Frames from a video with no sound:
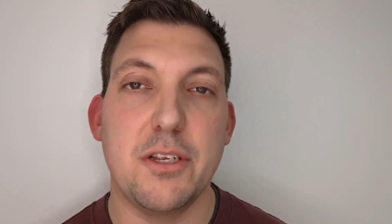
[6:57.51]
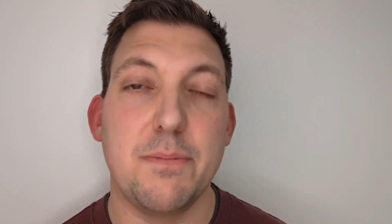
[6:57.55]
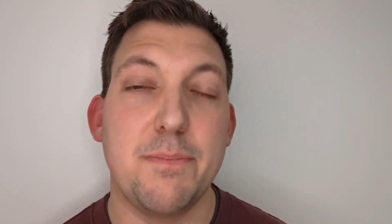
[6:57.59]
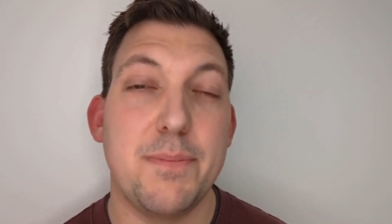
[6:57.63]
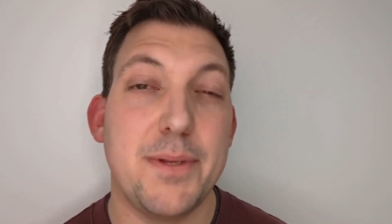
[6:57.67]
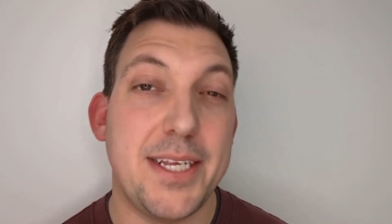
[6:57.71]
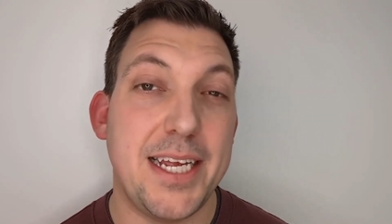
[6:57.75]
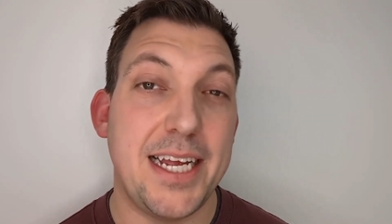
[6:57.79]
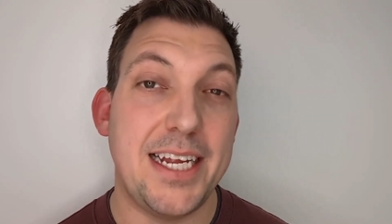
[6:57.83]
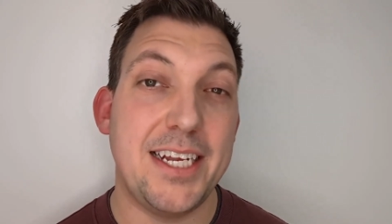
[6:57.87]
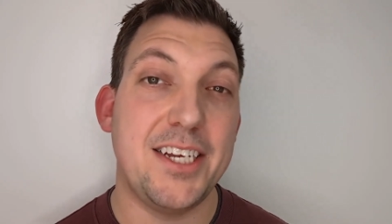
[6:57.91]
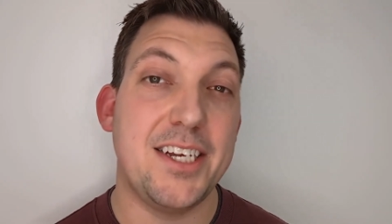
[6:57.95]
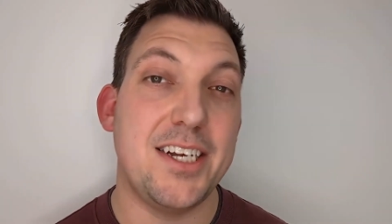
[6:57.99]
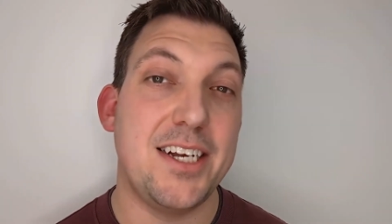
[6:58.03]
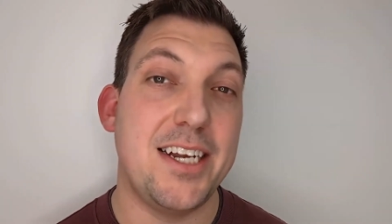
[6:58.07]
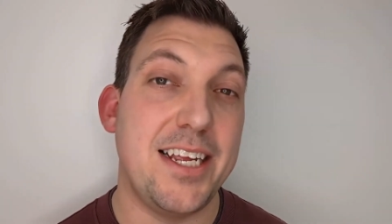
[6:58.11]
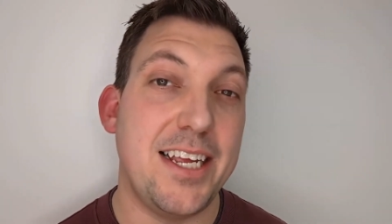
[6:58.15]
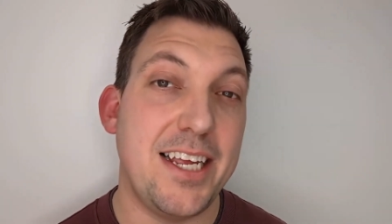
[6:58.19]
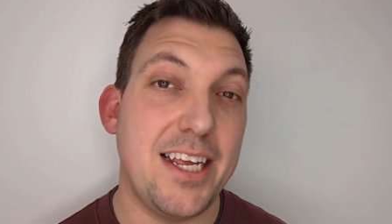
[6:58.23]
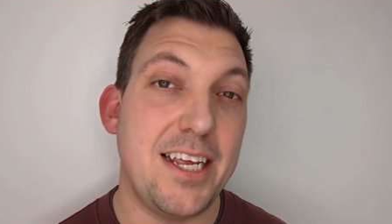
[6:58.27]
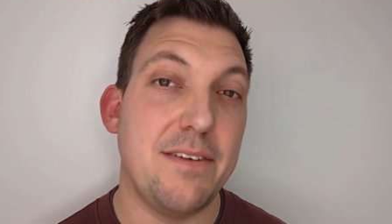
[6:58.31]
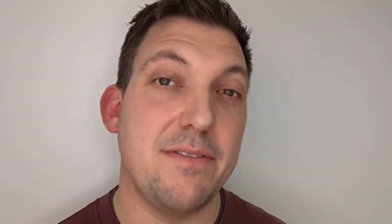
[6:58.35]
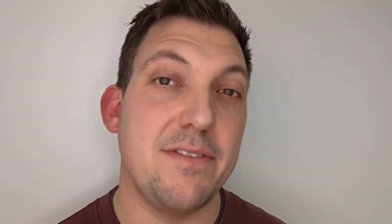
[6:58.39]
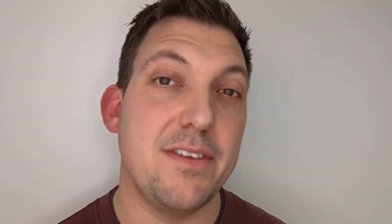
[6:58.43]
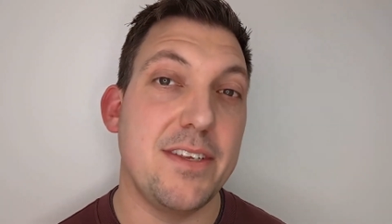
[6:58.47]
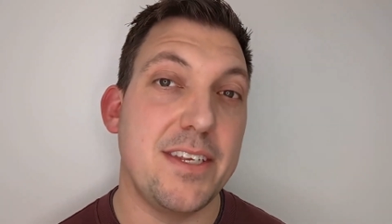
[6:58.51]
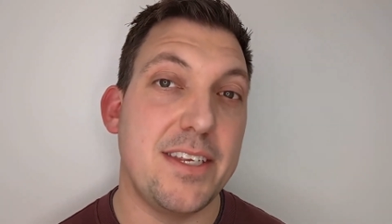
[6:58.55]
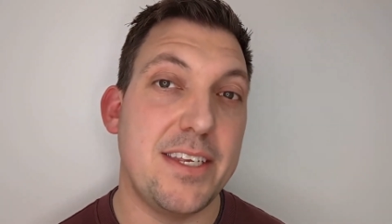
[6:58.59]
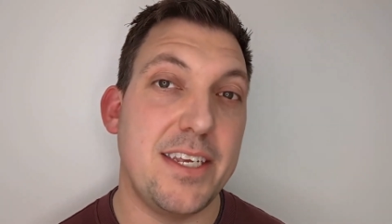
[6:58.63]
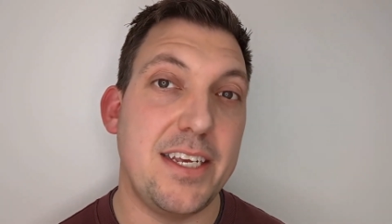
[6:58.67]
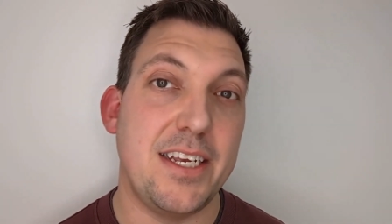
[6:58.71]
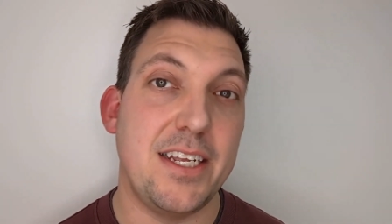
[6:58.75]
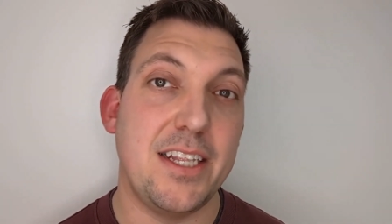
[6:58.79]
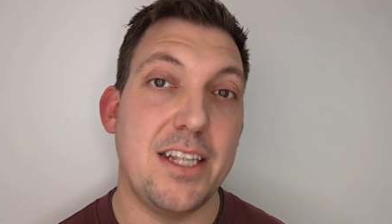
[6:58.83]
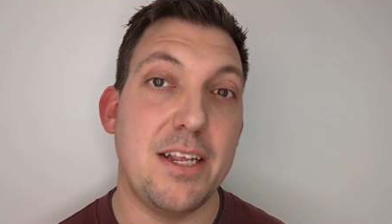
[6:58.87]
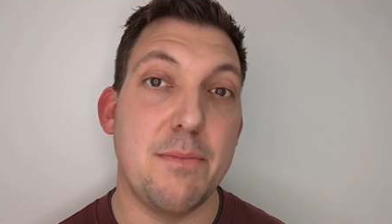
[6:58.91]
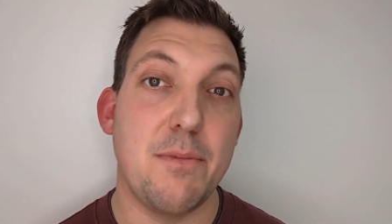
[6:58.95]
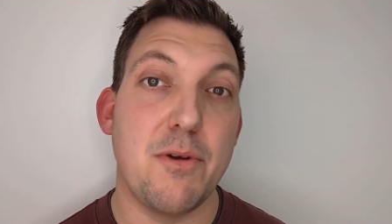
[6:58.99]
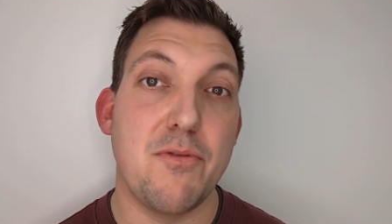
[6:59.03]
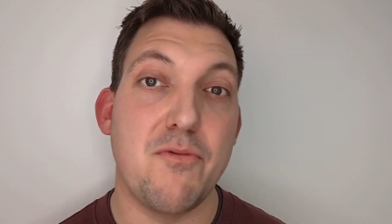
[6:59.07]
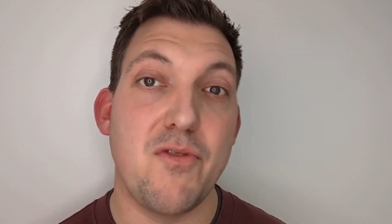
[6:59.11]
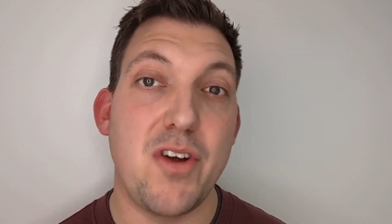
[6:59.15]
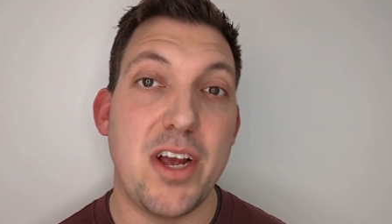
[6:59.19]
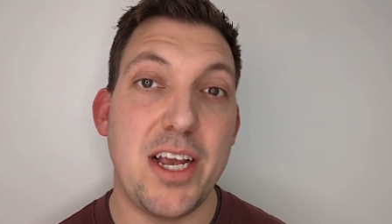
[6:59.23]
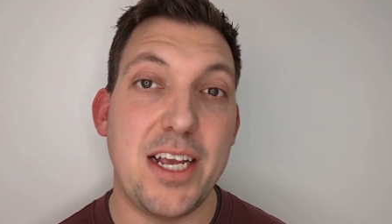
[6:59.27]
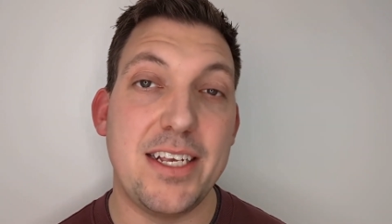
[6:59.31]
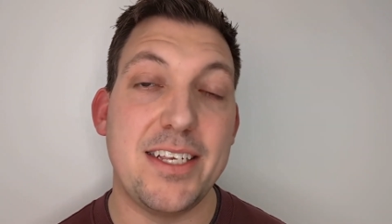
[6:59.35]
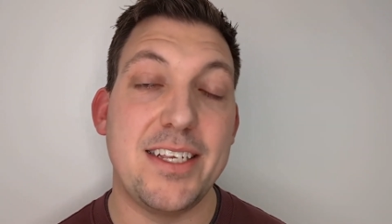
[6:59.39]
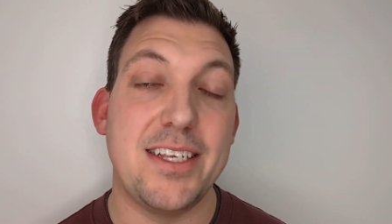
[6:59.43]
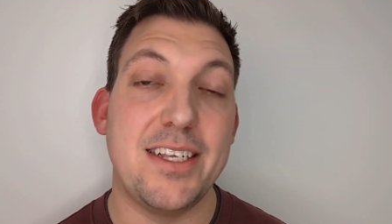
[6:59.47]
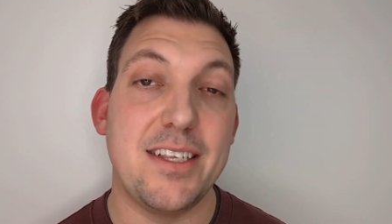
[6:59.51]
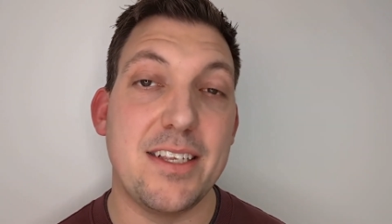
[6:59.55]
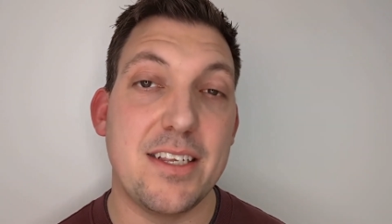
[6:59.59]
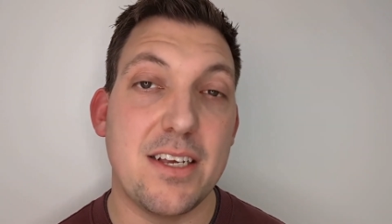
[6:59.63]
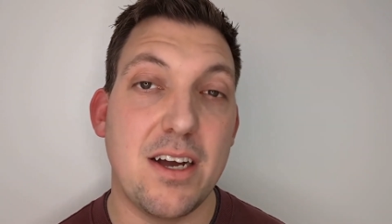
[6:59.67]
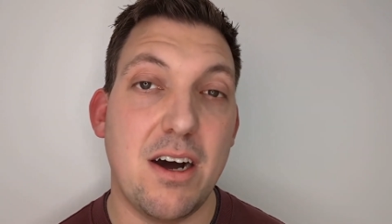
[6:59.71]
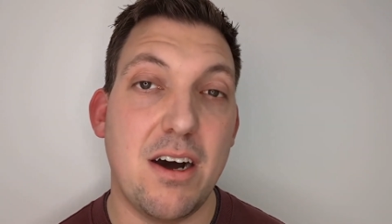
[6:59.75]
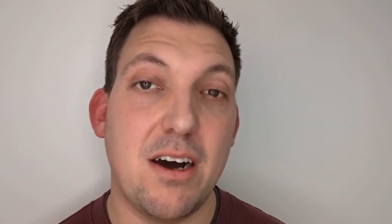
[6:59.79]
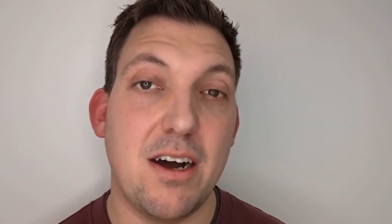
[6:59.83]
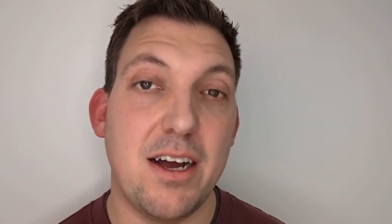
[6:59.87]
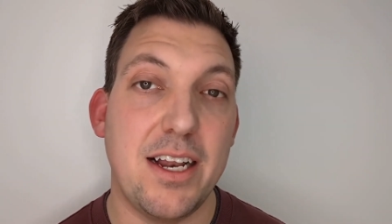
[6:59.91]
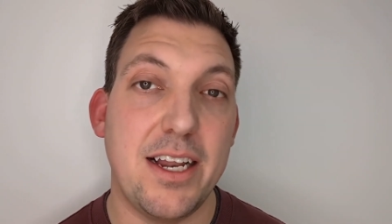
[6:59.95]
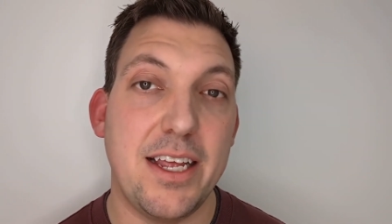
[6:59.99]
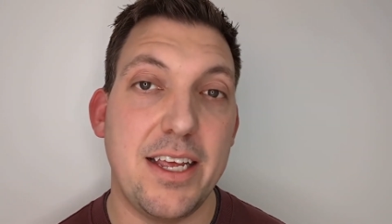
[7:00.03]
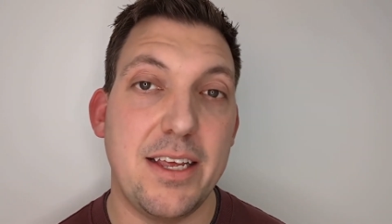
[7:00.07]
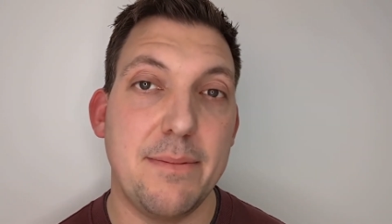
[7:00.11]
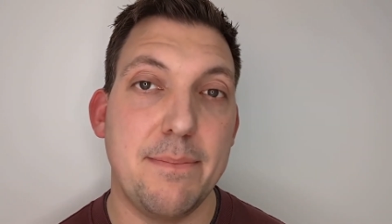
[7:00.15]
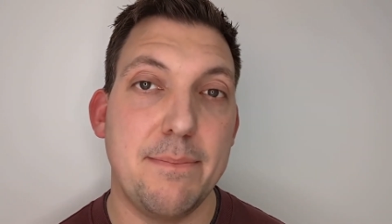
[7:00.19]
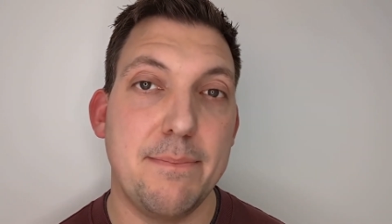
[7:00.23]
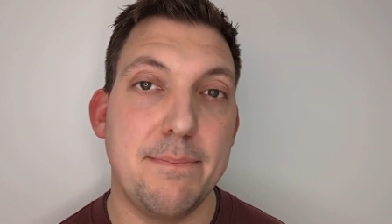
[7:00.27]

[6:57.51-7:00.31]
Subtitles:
potentially even seeing them erased entirely.